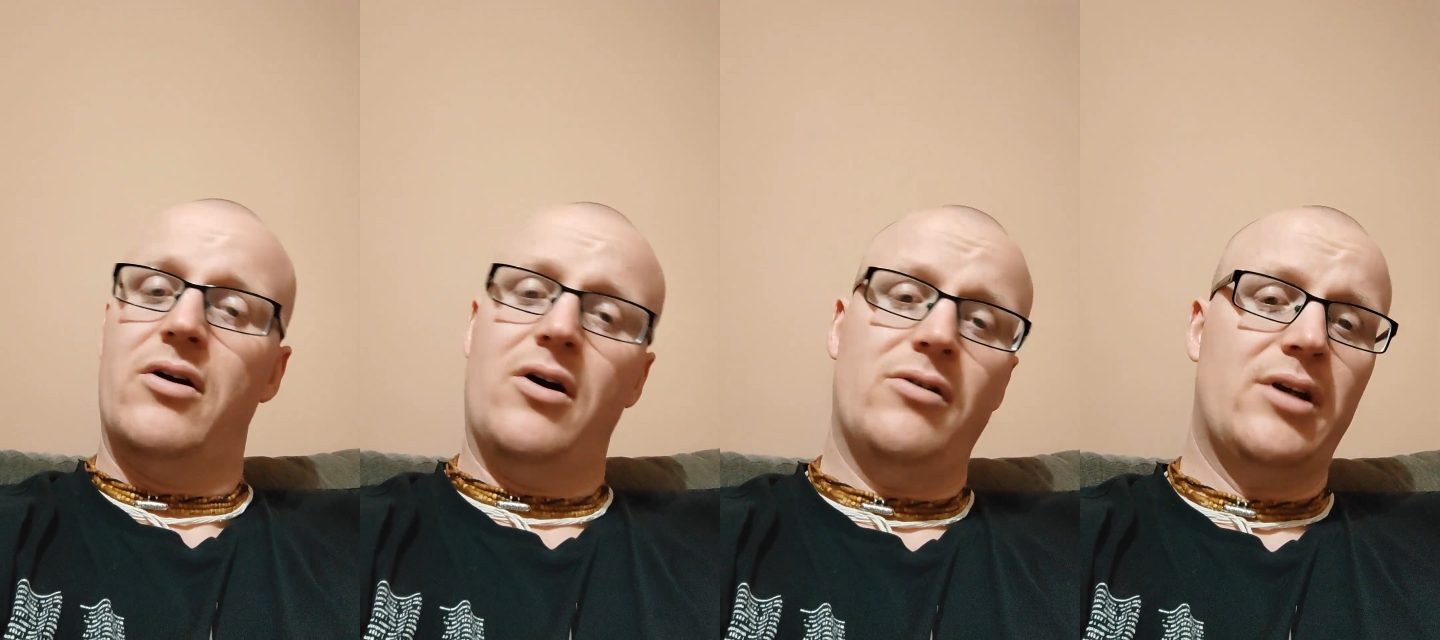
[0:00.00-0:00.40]

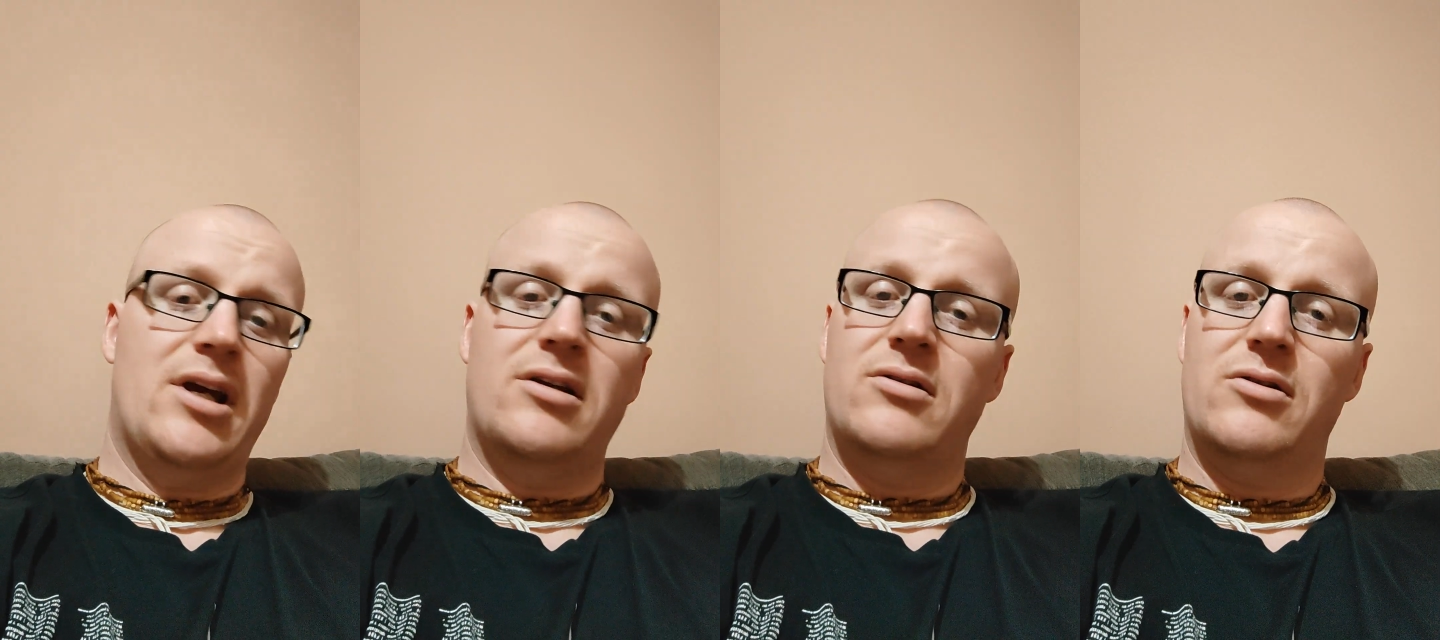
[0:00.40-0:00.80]

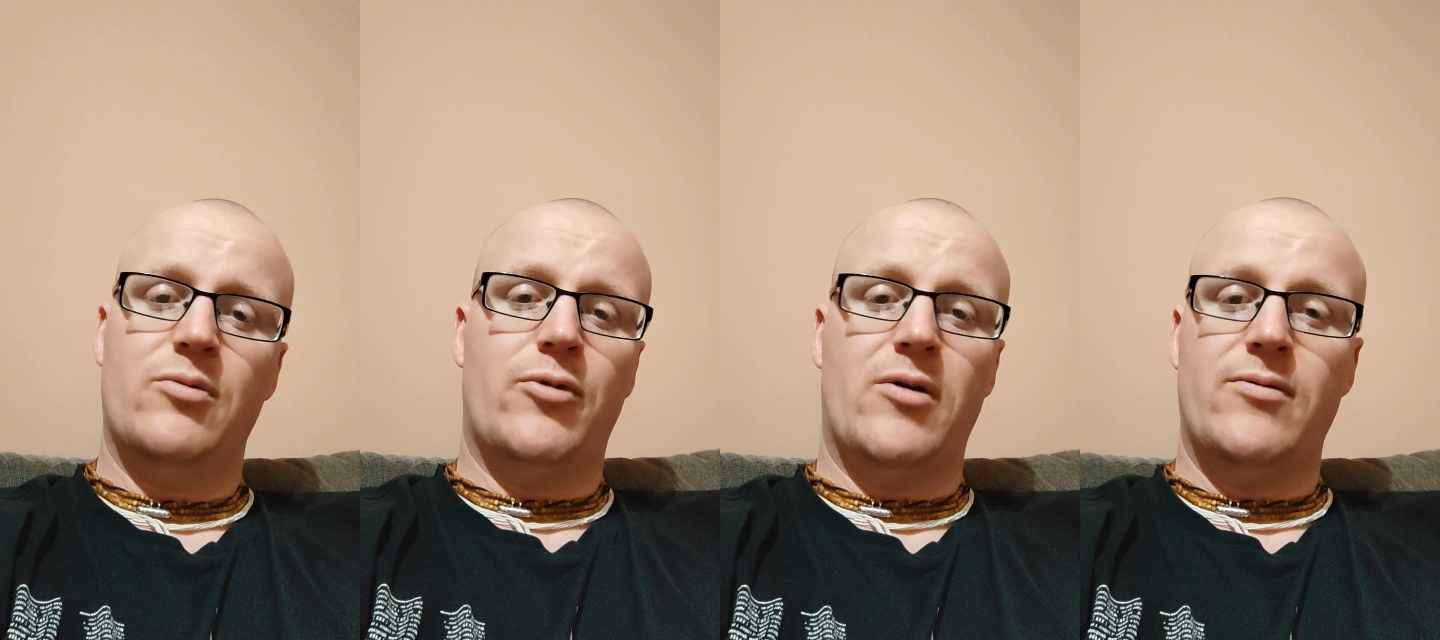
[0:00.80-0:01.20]
Okay, no
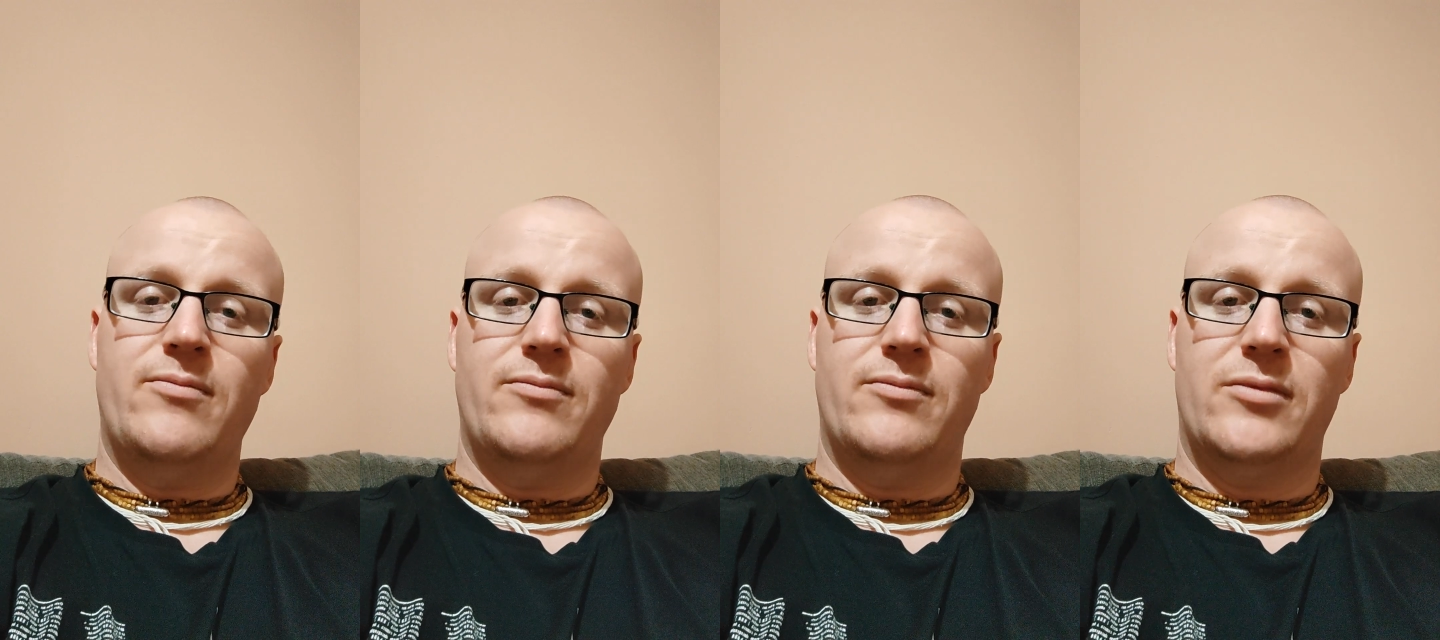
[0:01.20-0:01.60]
problem.
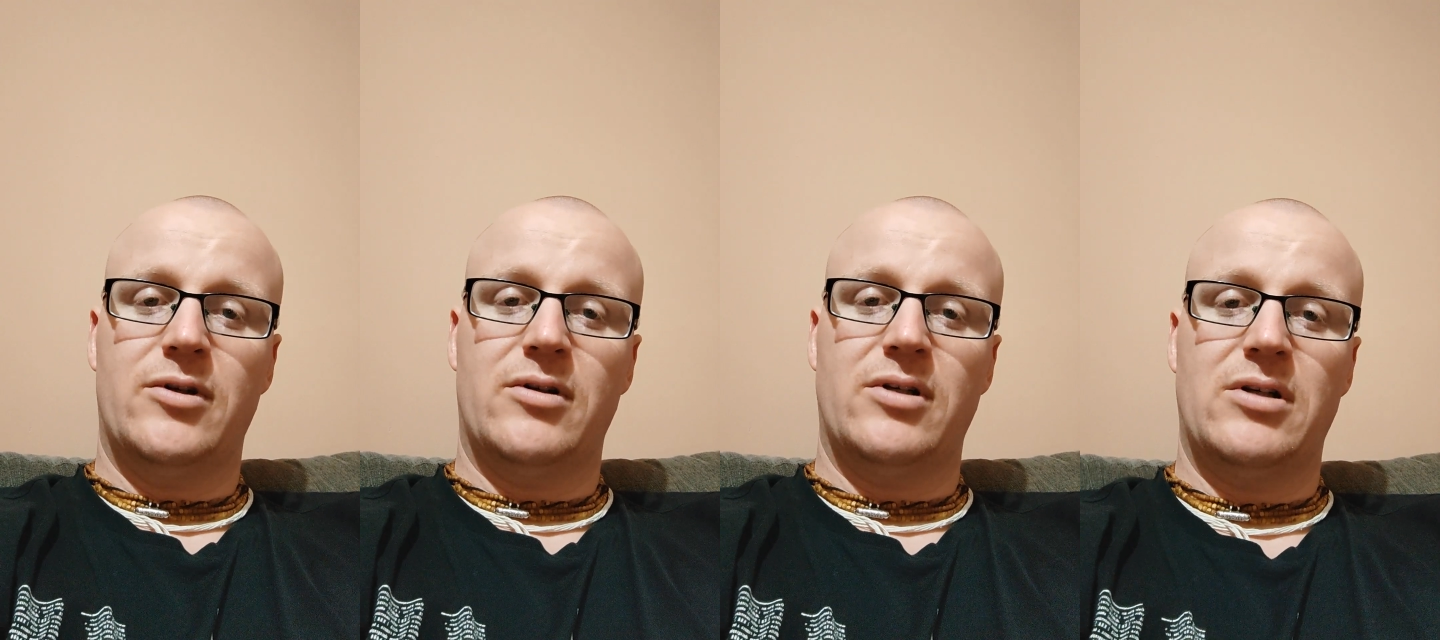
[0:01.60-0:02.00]

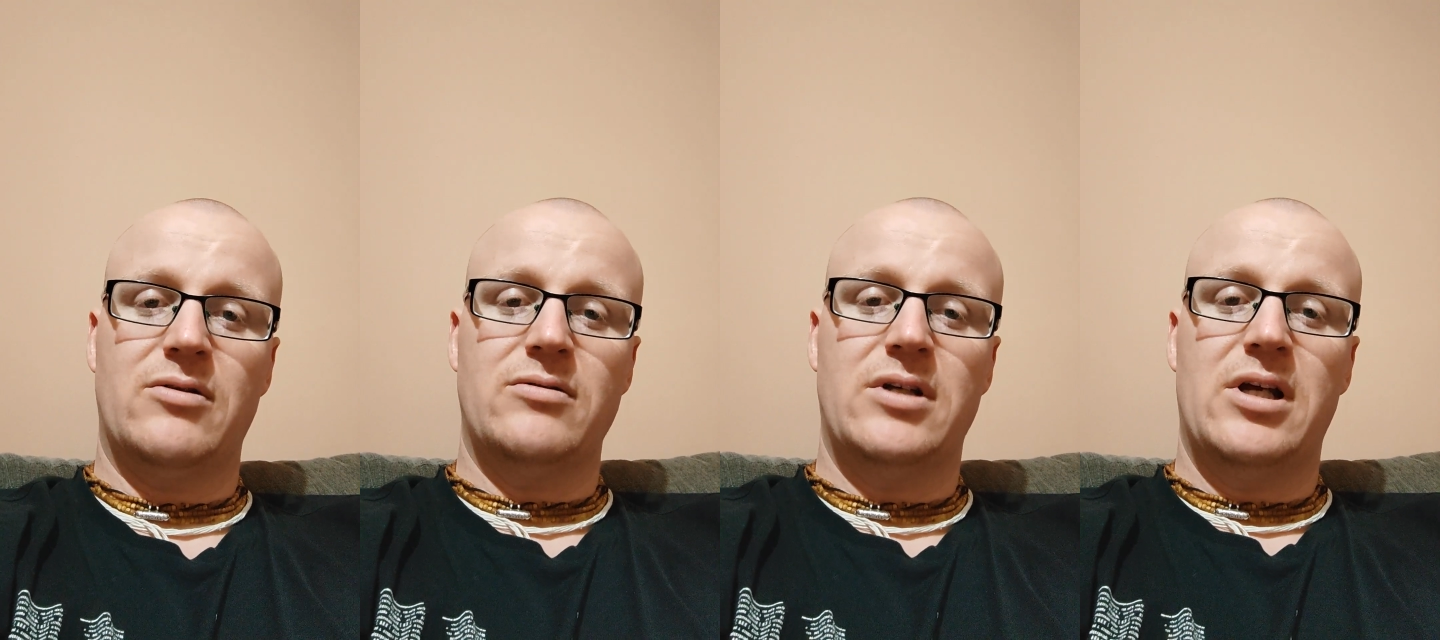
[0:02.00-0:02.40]
You
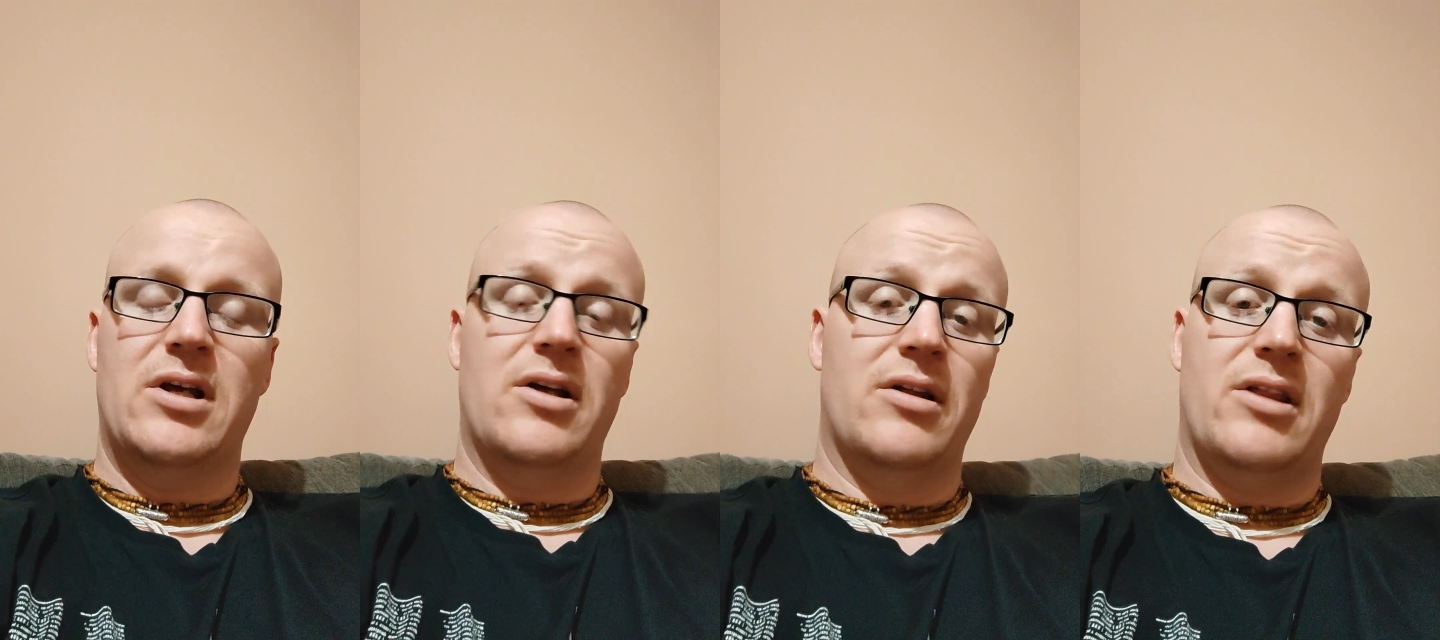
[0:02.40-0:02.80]
know,
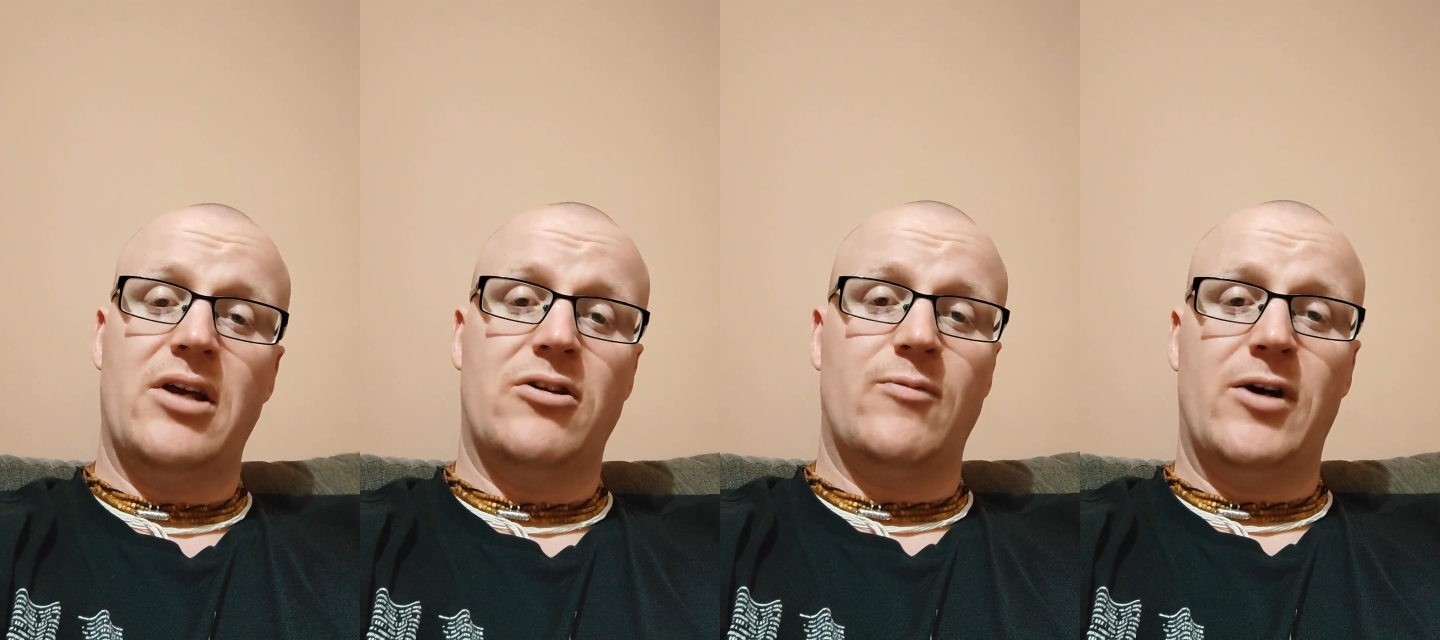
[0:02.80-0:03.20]

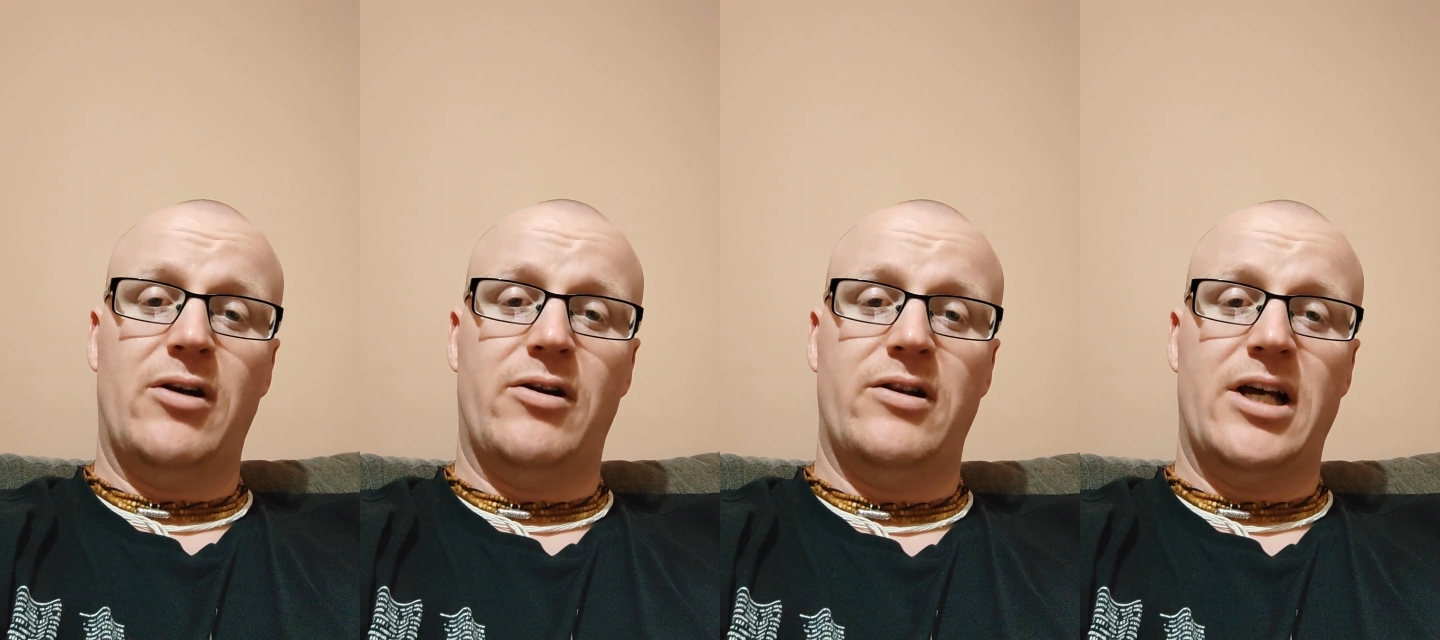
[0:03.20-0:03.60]
thank you, my
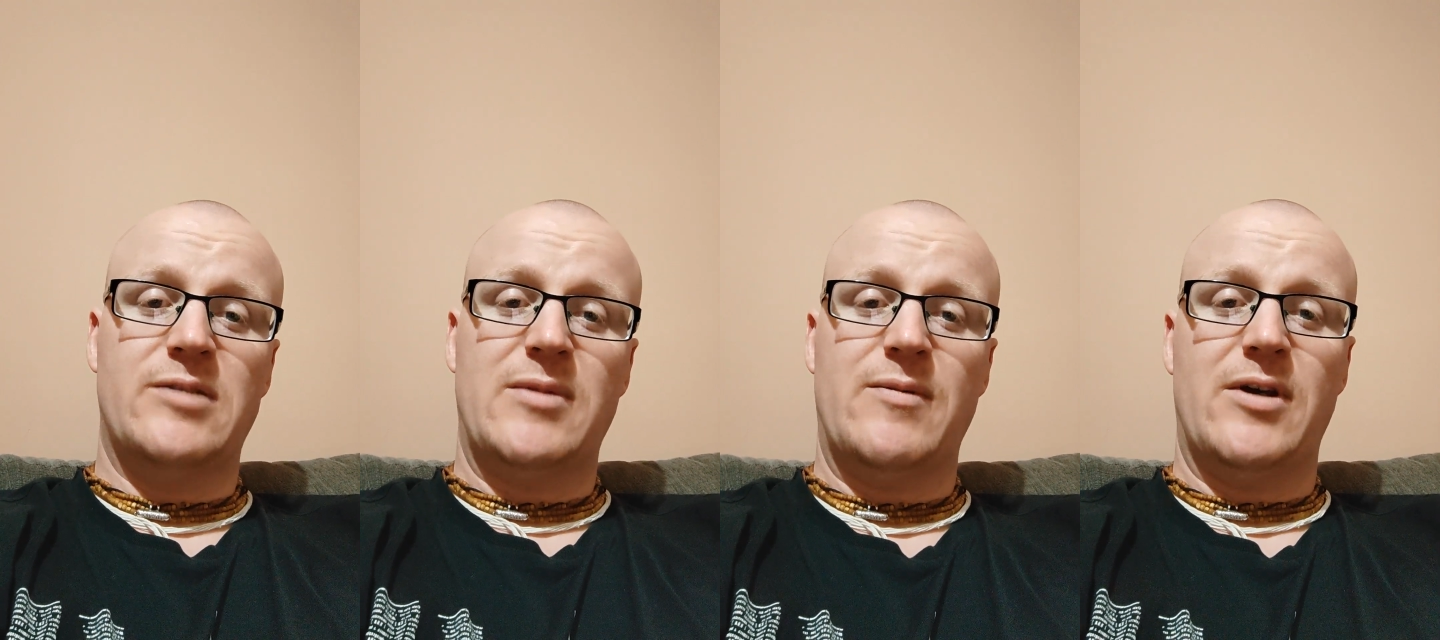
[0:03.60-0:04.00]
Lord.
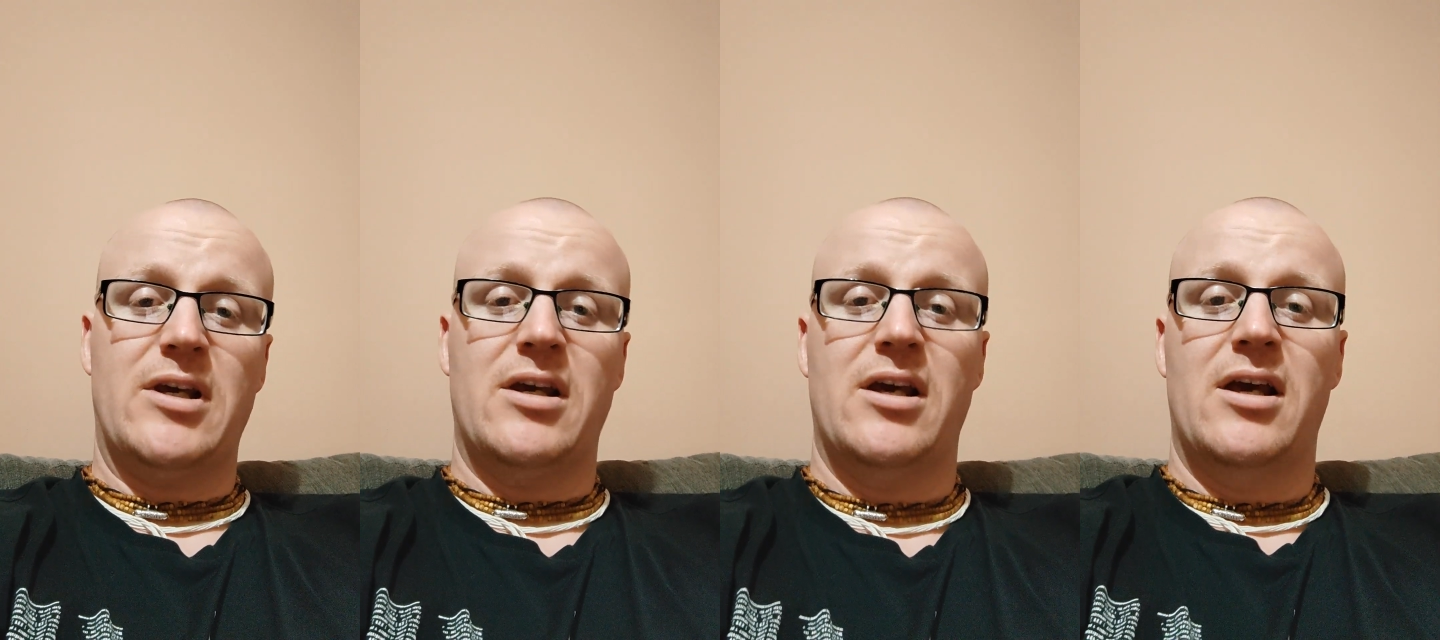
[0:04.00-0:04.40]
That's maybe